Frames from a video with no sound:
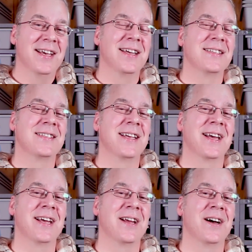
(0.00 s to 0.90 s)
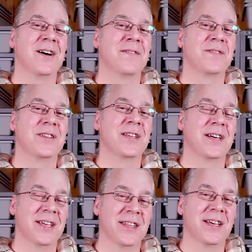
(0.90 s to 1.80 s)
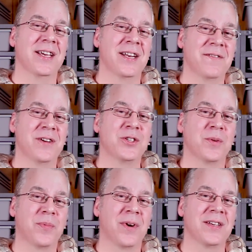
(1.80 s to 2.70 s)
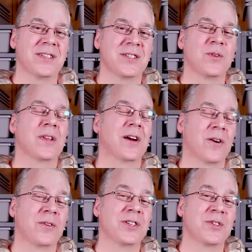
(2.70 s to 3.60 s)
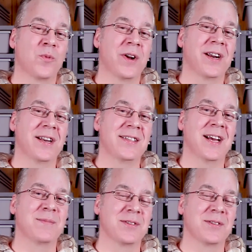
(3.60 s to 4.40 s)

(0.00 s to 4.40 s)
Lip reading: instead of the individual prices or just one at a time.